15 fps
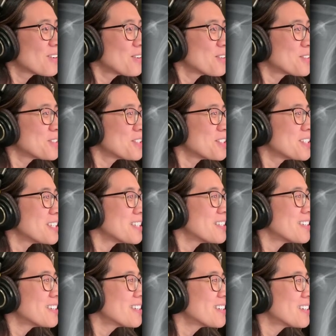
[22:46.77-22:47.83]
Of course you
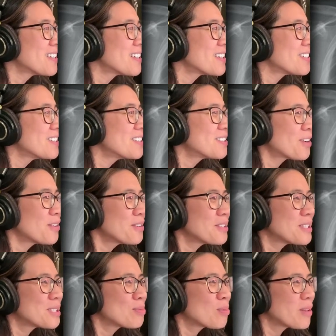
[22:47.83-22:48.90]
did. I
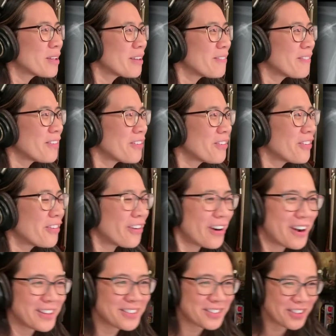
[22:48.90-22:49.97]
don't disbelieve you.
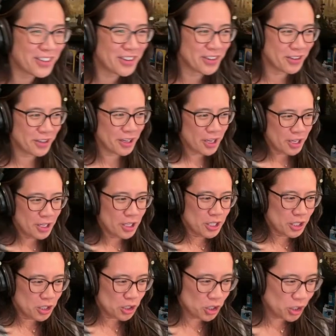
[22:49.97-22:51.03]
All right, so
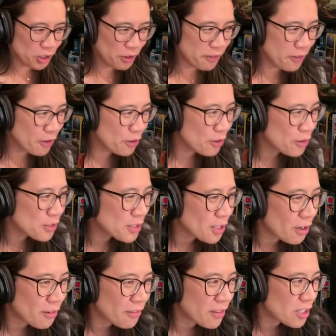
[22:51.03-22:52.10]
2
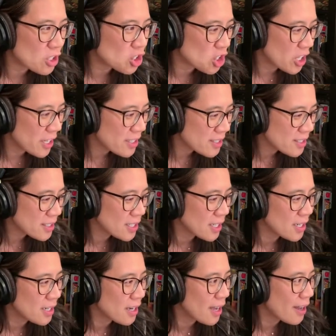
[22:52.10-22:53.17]
views of the
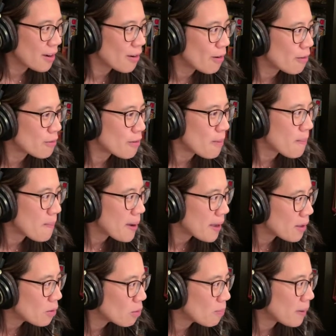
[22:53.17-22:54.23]
chest in an adult
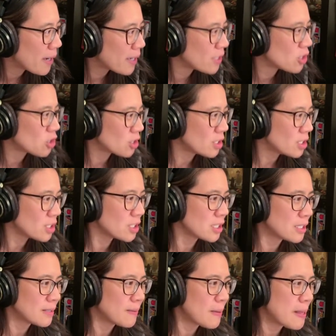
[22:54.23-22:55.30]
male
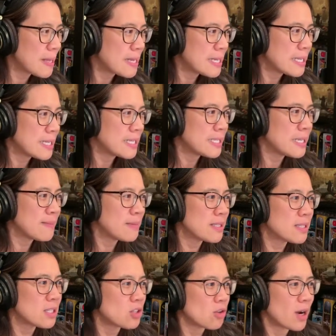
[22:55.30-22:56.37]
patient
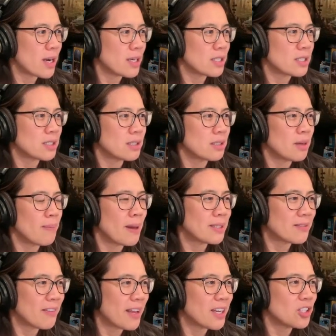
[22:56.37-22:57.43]
demonstrate a
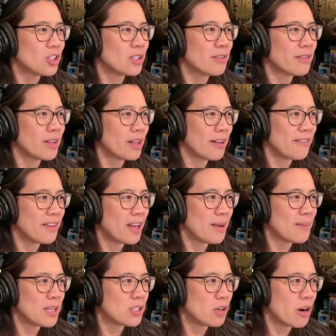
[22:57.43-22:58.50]
pacification of the
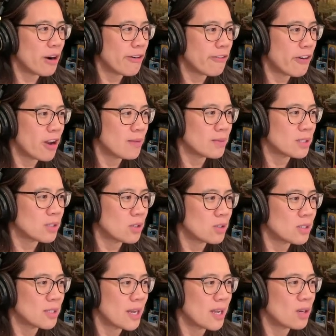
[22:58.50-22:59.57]
left hemidiaphragm
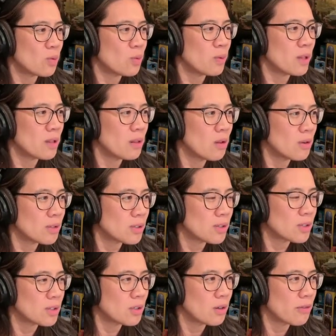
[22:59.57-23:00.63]
associated with
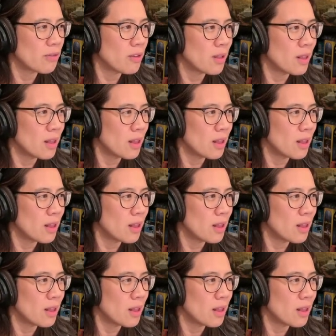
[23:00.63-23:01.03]
loss of